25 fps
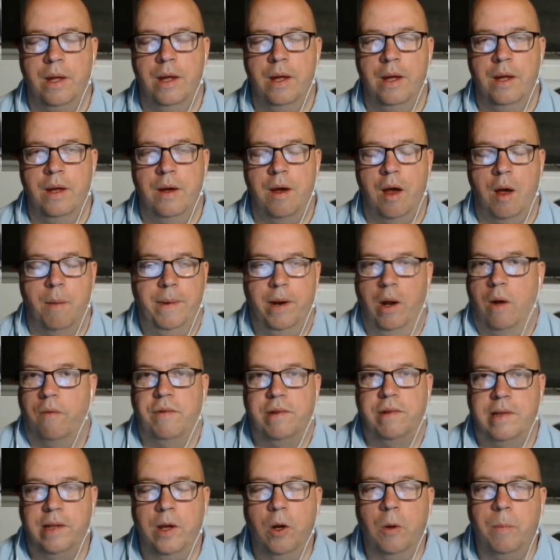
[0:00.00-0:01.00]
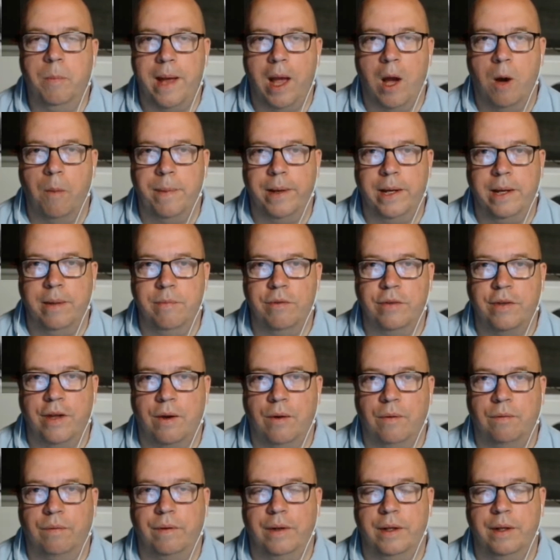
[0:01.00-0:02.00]
I mean, obviously he'll be helping
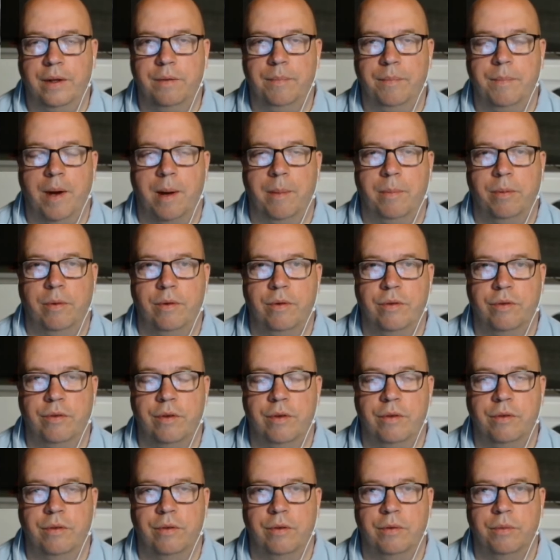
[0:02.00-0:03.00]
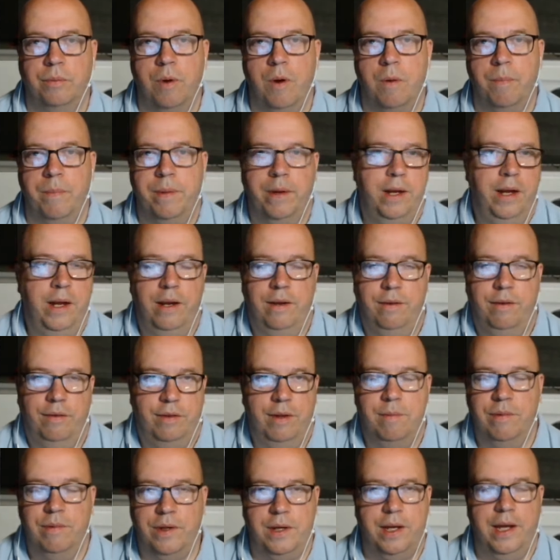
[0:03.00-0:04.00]
himself and Barbara and Susan as well, but he
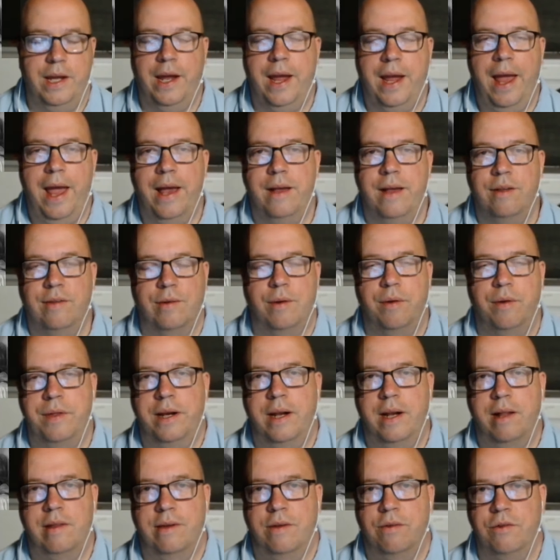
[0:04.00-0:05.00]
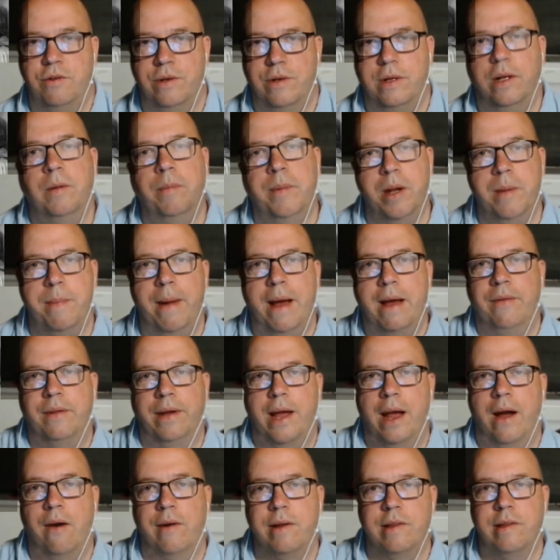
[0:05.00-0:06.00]
seems like he cares. So I think that tells you a little bit about the
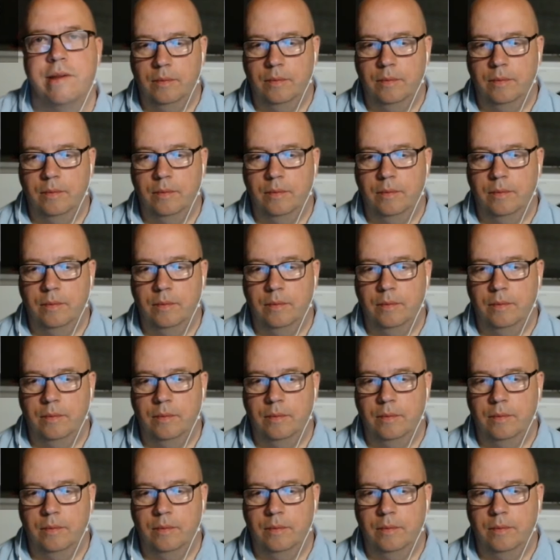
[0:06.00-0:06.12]
character.